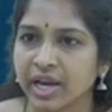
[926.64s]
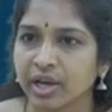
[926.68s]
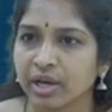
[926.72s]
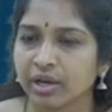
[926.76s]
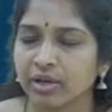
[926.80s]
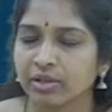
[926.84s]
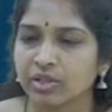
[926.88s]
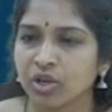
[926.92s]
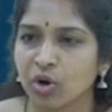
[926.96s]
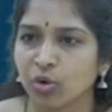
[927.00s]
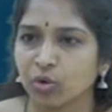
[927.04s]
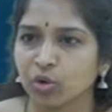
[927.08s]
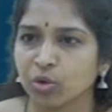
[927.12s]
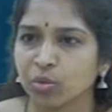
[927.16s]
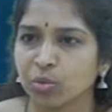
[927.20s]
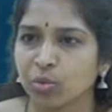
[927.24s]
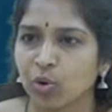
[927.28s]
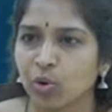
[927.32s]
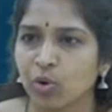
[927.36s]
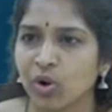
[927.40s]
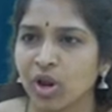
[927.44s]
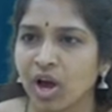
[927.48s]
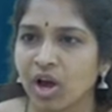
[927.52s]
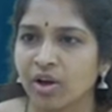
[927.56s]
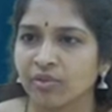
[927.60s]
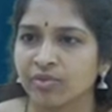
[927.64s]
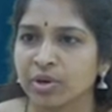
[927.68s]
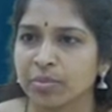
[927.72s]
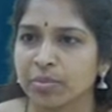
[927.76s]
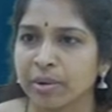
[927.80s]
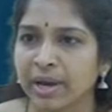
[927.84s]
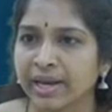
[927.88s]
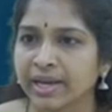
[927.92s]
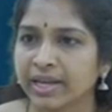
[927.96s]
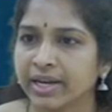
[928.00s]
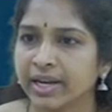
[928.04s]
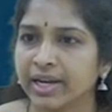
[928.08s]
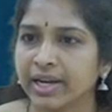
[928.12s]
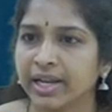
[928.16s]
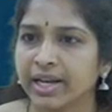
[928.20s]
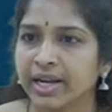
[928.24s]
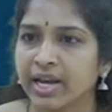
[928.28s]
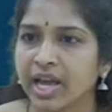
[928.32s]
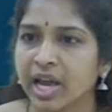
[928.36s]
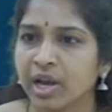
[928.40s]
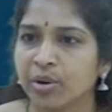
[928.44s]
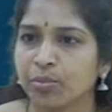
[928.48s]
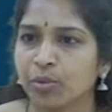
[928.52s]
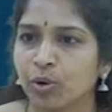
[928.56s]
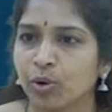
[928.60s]
south pole of the magnetic
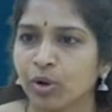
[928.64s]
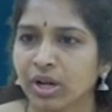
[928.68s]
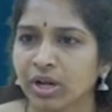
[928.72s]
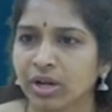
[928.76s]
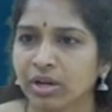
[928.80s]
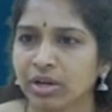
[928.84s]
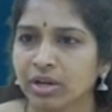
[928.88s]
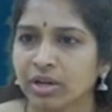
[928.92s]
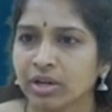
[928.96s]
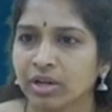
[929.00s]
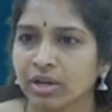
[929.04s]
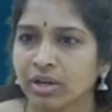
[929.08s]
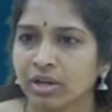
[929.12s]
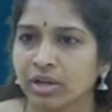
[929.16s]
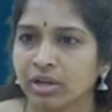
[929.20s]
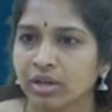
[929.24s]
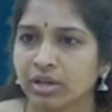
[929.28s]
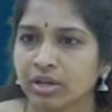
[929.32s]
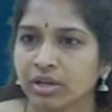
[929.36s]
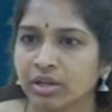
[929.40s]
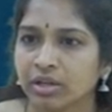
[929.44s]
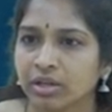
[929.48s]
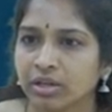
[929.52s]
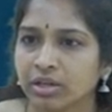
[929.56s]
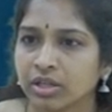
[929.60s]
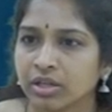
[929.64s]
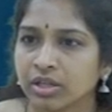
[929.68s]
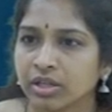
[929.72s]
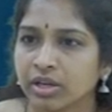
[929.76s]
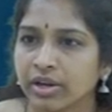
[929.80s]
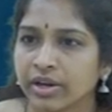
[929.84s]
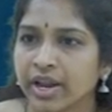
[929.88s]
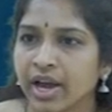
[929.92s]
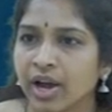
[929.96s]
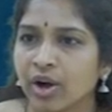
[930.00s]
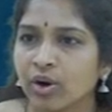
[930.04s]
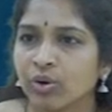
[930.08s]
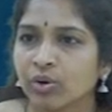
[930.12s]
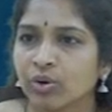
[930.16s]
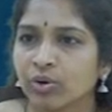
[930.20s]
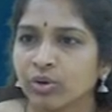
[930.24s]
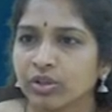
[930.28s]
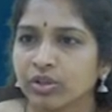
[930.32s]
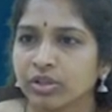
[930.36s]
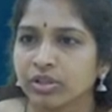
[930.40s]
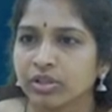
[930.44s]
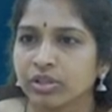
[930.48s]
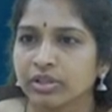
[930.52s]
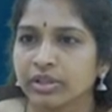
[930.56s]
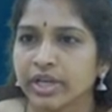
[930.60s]
dipole. Now
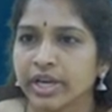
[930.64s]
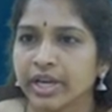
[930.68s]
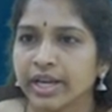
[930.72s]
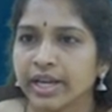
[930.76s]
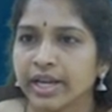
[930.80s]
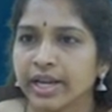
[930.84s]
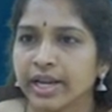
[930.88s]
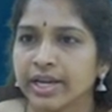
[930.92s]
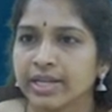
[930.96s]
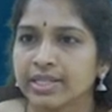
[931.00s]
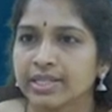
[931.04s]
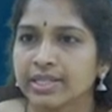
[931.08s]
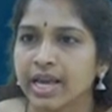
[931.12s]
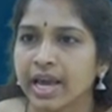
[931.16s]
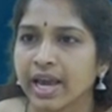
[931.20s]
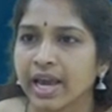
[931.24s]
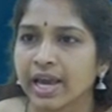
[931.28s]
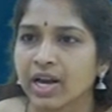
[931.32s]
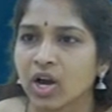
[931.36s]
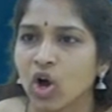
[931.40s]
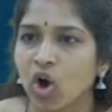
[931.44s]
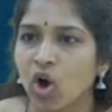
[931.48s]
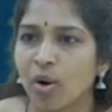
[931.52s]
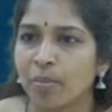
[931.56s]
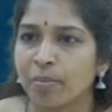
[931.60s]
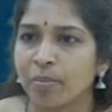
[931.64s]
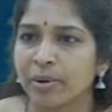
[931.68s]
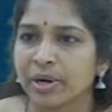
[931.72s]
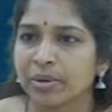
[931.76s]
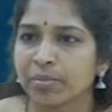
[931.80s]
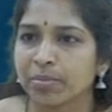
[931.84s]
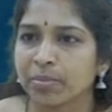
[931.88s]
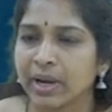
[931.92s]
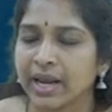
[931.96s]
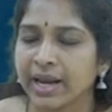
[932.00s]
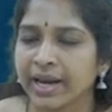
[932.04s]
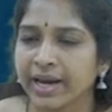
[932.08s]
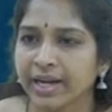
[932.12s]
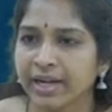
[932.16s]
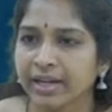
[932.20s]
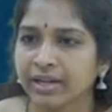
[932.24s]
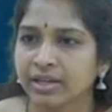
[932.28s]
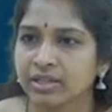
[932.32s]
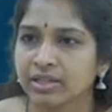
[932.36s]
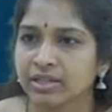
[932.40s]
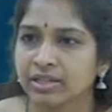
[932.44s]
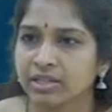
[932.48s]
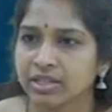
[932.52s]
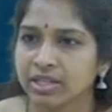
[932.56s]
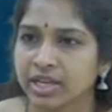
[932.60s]
there is a copper plate.
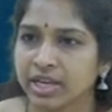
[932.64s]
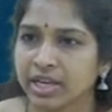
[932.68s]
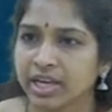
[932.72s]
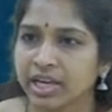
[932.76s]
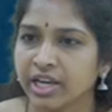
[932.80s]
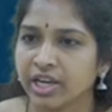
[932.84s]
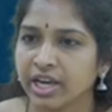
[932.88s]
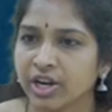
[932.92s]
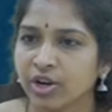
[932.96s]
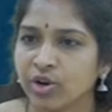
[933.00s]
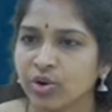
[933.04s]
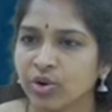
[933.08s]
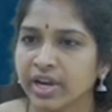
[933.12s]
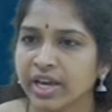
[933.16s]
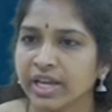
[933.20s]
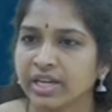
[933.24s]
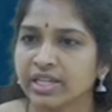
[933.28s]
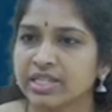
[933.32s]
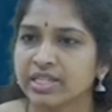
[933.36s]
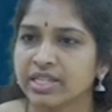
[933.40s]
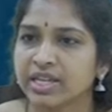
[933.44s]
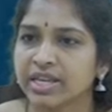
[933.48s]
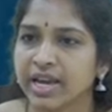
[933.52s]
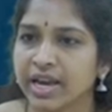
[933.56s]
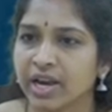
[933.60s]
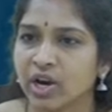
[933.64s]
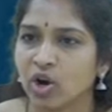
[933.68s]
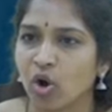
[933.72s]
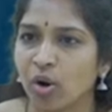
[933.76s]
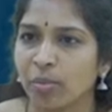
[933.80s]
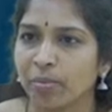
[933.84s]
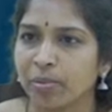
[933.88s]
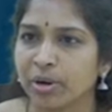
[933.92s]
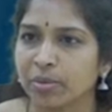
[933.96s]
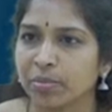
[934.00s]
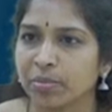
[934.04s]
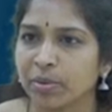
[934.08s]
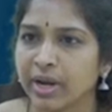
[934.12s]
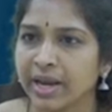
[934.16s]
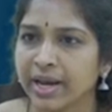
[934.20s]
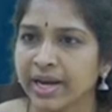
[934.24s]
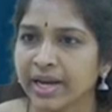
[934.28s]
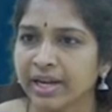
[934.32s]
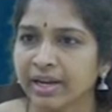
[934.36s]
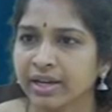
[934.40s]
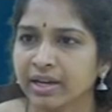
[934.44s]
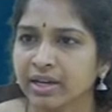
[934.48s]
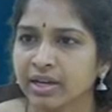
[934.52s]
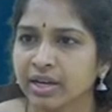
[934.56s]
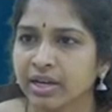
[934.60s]
See, here you can see a copper plate,
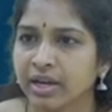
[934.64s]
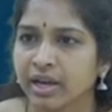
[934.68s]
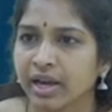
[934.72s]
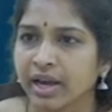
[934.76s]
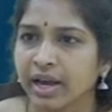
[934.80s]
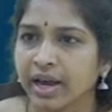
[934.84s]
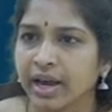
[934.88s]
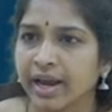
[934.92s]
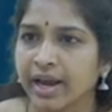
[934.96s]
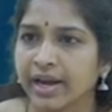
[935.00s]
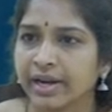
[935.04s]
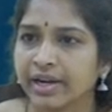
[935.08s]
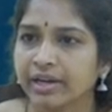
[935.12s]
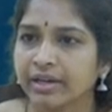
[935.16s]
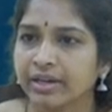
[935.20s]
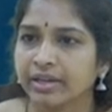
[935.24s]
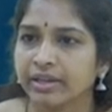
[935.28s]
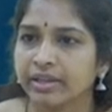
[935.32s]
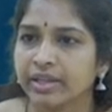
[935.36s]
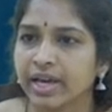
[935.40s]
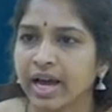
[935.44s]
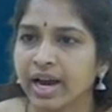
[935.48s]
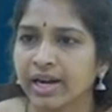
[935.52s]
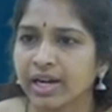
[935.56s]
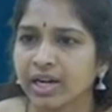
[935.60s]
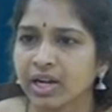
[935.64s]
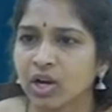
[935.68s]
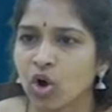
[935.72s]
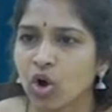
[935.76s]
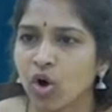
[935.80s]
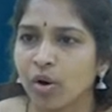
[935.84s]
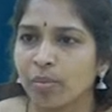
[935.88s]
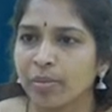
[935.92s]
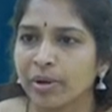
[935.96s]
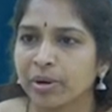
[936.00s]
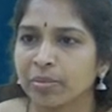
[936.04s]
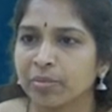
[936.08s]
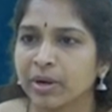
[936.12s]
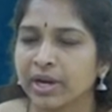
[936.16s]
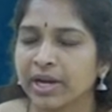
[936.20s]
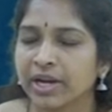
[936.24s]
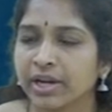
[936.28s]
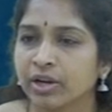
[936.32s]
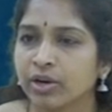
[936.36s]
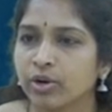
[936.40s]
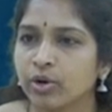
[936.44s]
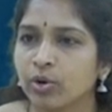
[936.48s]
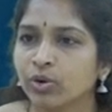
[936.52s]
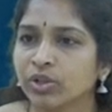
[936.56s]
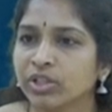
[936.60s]
and that copper plate,
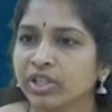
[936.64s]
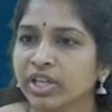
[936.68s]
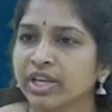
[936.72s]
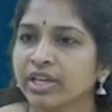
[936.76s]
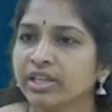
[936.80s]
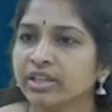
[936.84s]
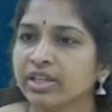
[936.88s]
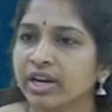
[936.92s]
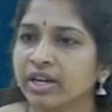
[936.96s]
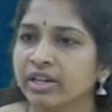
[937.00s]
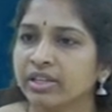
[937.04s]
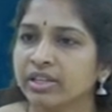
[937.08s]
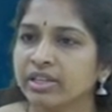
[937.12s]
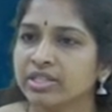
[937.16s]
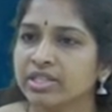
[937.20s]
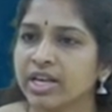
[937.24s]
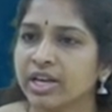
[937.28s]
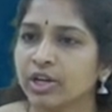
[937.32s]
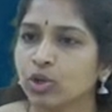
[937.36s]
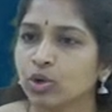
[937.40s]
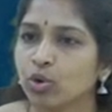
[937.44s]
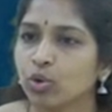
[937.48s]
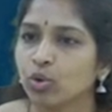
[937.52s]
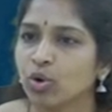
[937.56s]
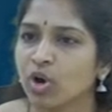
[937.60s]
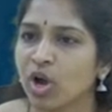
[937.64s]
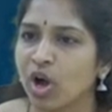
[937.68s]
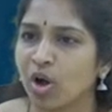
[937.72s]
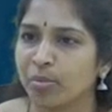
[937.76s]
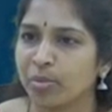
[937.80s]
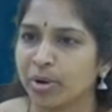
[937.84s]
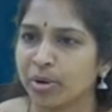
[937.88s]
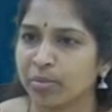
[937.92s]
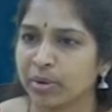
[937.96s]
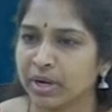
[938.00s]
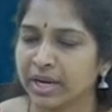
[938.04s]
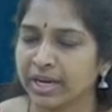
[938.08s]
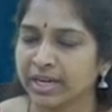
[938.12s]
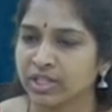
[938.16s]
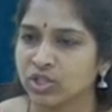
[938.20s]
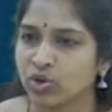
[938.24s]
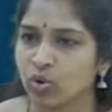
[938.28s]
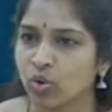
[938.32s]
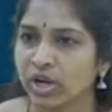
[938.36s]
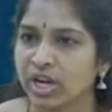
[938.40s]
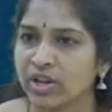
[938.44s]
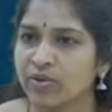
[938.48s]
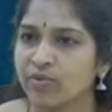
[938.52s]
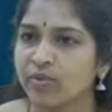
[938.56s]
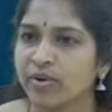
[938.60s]
don't think that these are two copper plates,
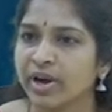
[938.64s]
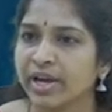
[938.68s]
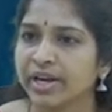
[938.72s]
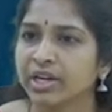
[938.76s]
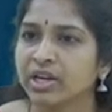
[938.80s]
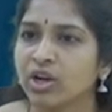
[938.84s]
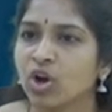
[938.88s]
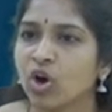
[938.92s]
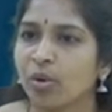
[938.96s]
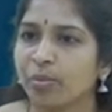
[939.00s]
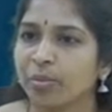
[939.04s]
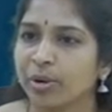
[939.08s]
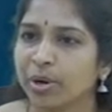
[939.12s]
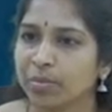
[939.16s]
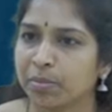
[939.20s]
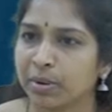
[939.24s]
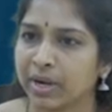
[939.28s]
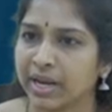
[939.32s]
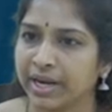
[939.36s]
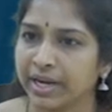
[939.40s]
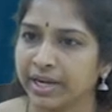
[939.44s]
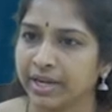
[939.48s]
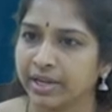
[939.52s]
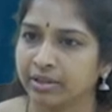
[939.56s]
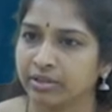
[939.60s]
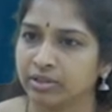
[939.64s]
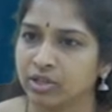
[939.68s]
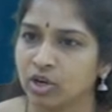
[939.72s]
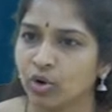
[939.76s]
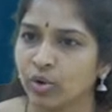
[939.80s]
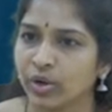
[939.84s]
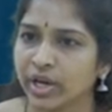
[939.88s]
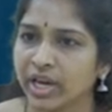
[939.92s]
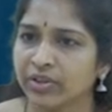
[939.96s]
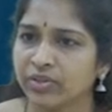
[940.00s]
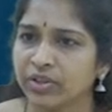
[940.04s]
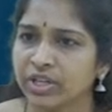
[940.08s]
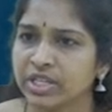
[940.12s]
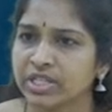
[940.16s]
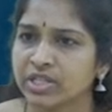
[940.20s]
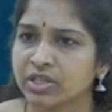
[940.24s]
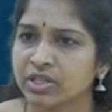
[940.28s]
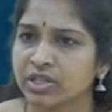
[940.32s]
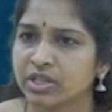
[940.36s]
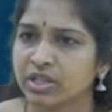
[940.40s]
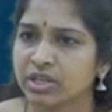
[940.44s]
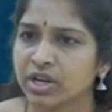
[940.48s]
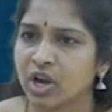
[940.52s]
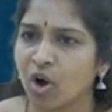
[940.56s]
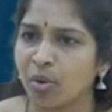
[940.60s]
only one copper plate. Okay, this
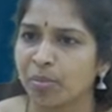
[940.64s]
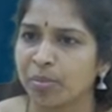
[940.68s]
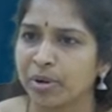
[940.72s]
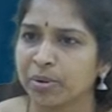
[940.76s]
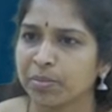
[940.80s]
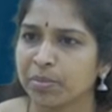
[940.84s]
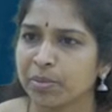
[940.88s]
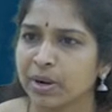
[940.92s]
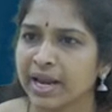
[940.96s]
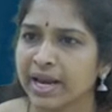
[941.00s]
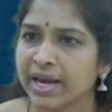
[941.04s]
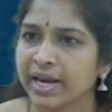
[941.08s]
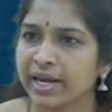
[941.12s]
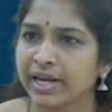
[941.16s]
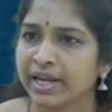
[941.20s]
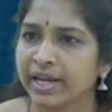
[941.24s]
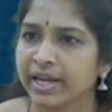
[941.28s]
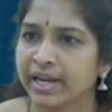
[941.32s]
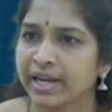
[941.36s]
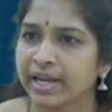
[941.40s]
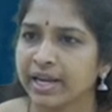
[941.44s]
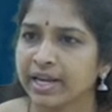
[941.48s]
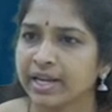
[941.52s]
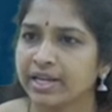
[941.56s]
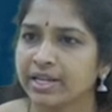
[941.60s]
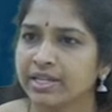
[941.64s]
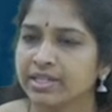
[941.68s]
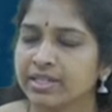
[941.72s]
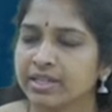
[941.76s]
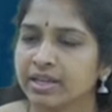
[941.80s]
copper plate is